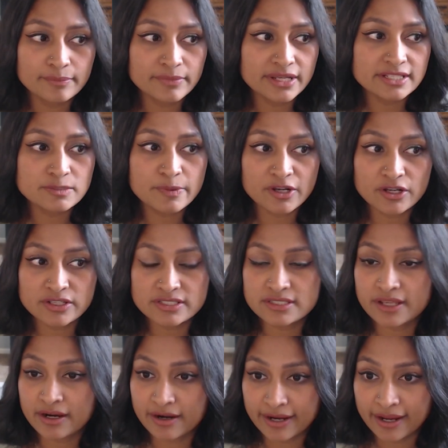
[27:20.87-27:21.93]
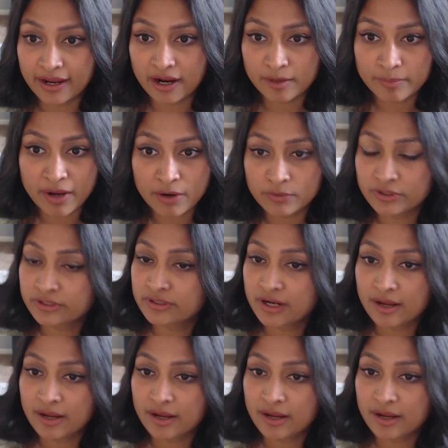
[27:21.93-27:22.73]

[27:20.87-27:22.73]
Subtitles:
is because they're AI powered.